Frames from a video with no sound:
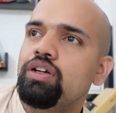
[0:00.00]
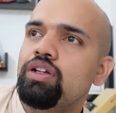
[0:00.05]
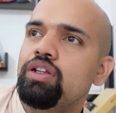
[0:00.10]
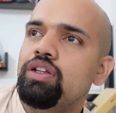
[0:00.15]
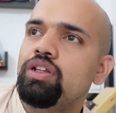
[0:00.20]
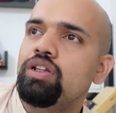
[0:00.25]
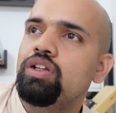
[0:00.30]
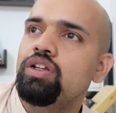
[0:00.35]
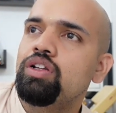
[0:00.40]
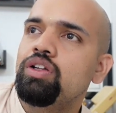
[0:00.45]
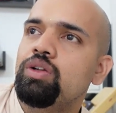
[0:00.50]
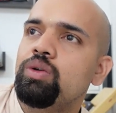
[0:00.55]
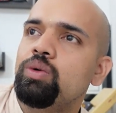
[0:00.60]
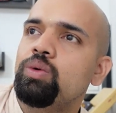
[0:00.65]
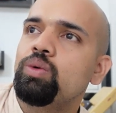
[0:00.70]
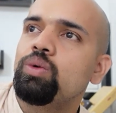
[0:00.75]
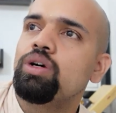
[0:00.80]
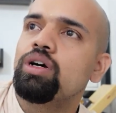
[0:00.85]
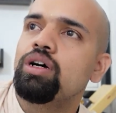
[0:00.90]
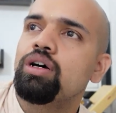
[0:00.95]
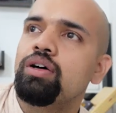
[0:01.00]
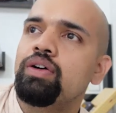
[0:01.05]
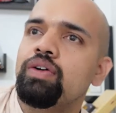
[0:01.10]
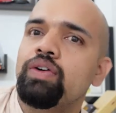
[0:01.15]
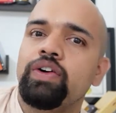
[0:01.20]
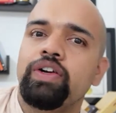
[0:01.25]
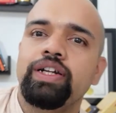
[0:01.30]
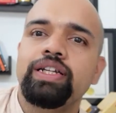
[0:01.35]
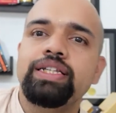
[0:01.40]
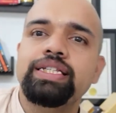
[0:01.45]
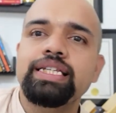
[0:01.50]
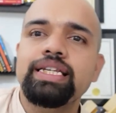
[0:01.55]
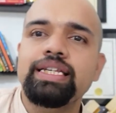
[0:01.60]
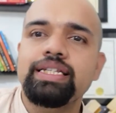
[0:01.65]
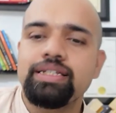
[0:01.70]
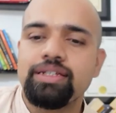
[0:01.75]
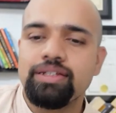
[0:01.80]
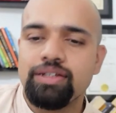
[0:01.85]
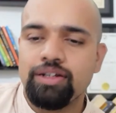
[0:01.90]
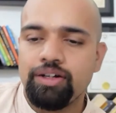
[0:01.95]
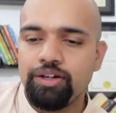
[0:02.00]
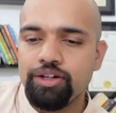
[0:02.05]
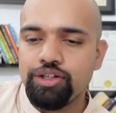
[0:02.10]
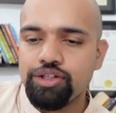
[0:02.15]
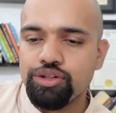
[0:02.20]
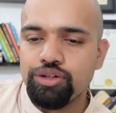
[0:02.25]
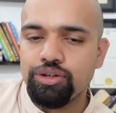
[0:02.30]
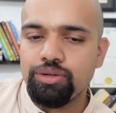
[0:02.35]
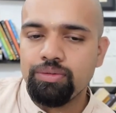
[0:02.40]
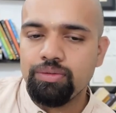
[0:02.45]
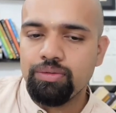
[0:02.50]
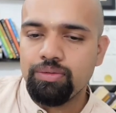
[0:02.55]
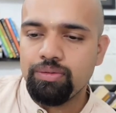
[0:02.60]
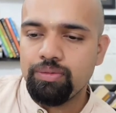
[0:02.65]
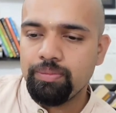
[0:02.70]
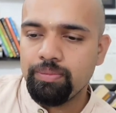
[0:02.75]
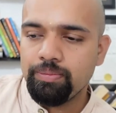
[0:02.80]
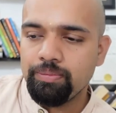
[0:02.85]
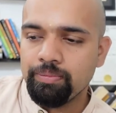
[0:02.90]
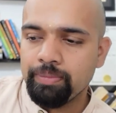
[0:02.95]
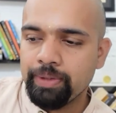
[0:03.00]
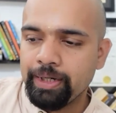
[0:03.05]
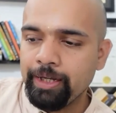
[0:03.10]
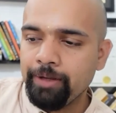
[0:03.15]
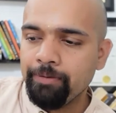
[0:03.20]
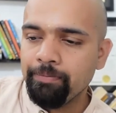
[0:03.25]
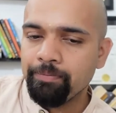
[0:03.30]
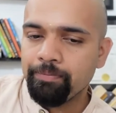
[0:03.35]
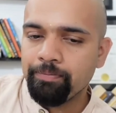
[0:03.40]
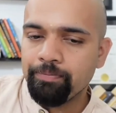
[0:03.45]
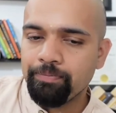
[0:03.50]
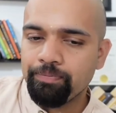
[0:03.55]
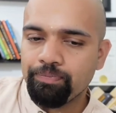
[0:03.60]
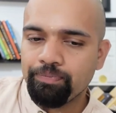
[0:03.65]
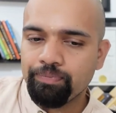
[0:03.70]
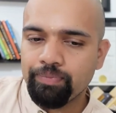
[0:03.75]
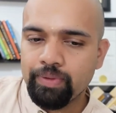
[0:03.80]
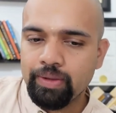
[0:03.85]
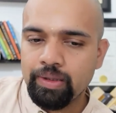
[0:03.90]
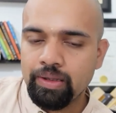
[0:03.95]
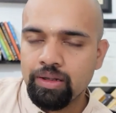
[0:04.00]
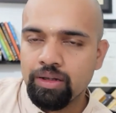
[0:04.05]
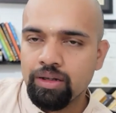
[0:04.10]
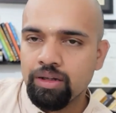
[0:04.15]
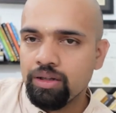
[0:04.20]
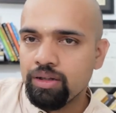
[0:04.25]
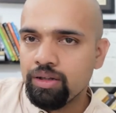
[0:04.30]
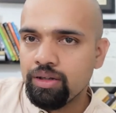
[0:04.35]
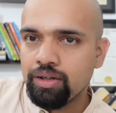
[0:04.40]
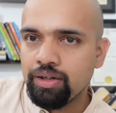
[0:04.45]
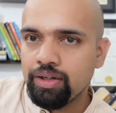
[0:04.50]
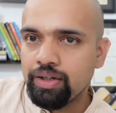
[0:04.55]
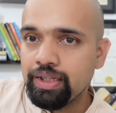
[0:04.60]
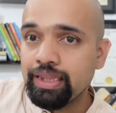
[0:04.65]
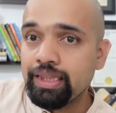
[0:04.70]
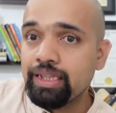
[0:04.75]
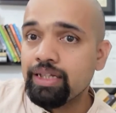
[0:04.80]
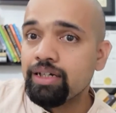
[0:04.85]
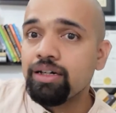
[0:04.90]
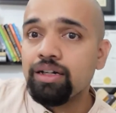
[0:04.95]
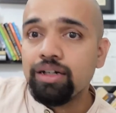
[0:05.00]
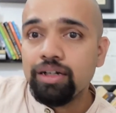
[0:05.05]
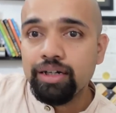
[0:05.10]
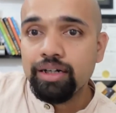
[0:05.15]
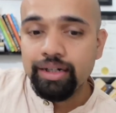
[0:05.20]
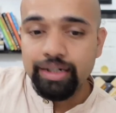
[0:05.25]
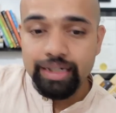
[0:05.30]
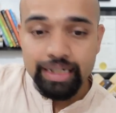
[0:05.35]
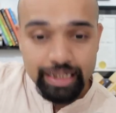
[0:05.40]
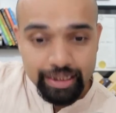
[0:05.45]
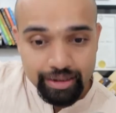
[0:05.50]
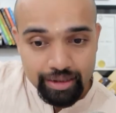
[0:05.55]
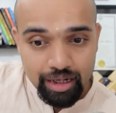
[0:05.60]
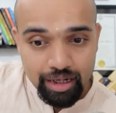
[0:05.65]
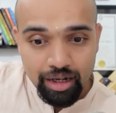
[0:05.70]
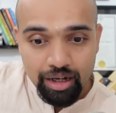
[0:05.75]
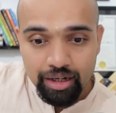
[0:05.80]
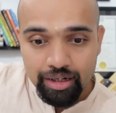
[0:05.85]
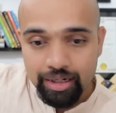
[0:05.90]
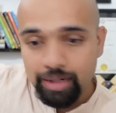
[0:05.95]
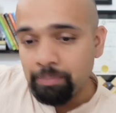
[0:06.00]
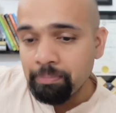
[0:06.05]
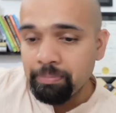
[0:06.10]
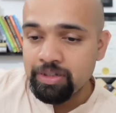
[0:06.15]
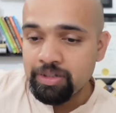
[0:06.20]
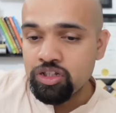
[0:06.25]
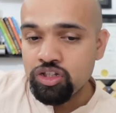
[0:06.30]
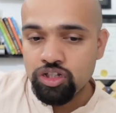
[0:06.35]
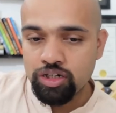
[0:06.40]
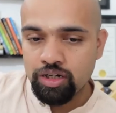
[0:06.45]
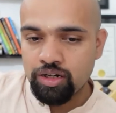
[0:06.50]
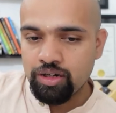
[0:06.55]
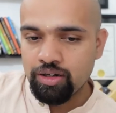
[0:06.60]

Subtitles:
roga or disease is understood by the Nidana Panchaka.